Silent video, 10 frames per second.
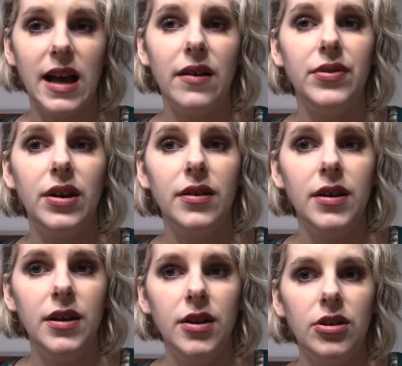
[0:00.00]
You
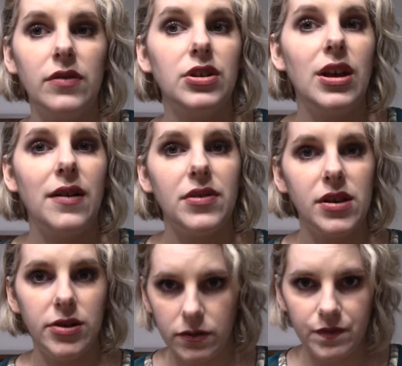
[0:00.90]
have
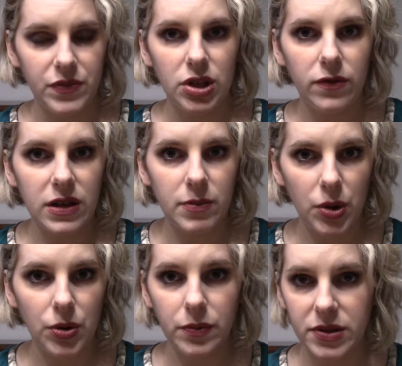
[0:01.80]
the UV
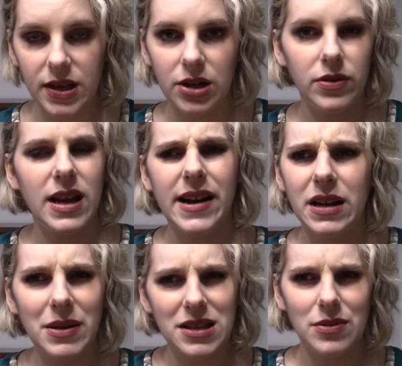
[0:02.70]
bulbs. I know they kind
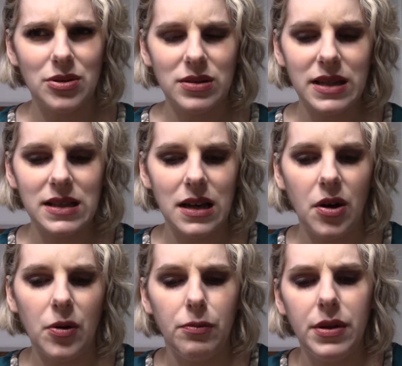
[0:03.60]
of make some of those kits at
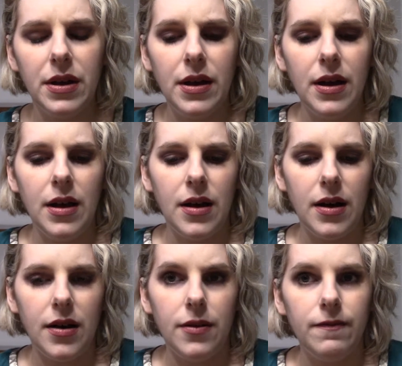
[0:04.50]
home,
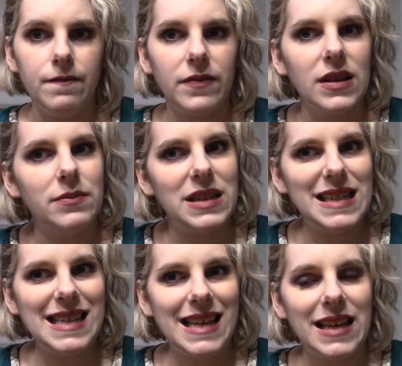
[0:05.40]

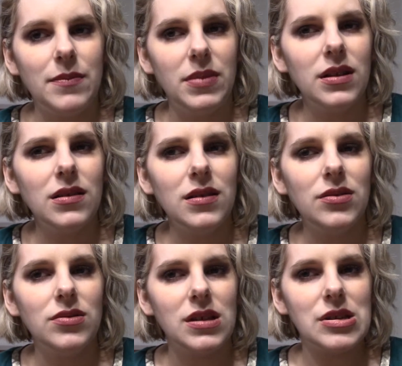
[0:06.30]
but it can be a
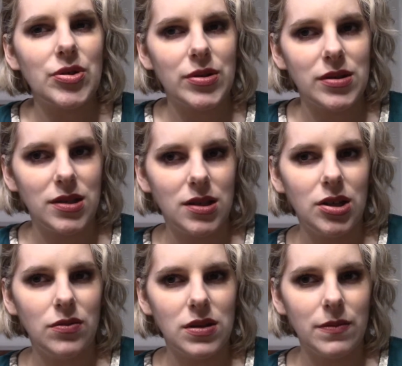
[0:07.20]
little dangerous to
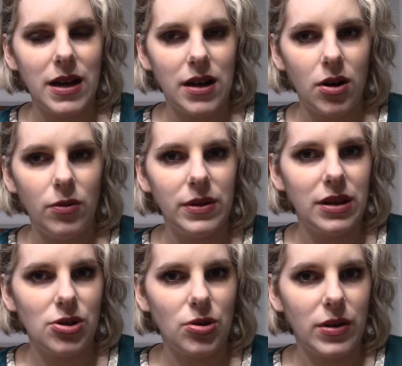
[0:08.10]
use them at home
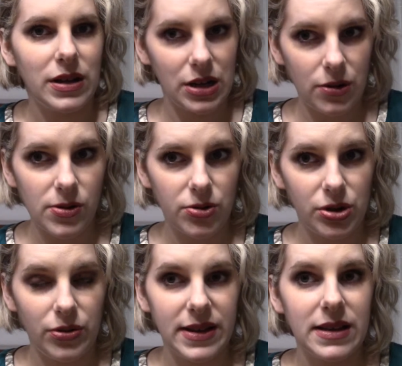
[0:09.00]
unless you kind of know what you're
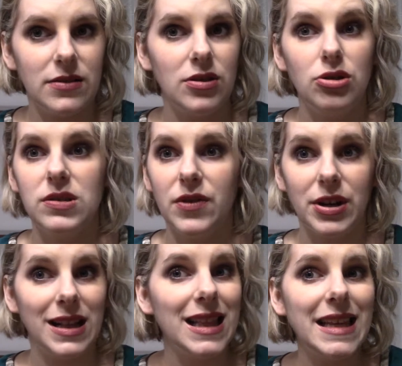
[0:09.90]
doing and use a
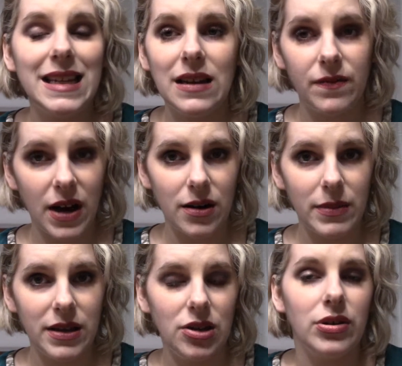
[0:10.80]
very clean
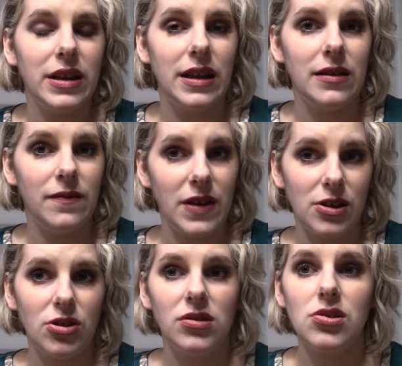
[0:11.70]
environment. You can get
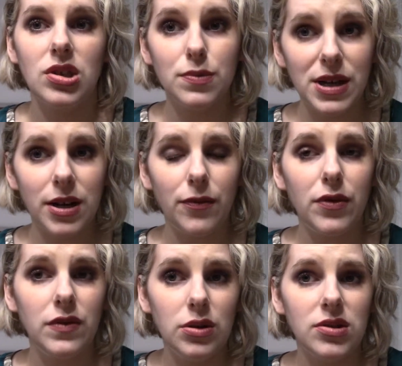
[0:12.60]
infections, so just be careful
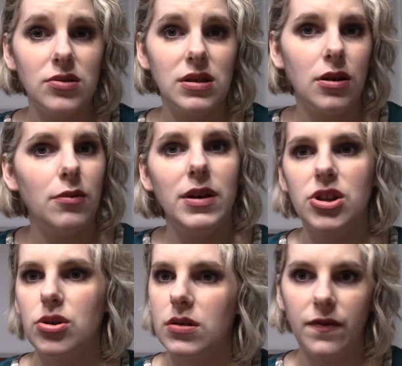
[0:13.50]
if you use those at home. Make
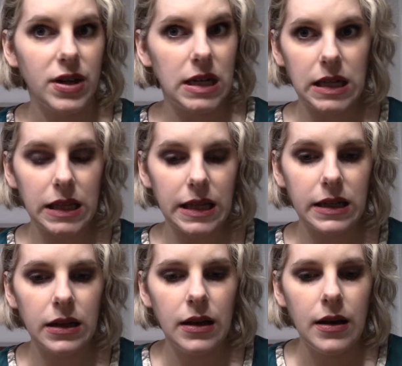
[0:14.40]
sure it's very clean.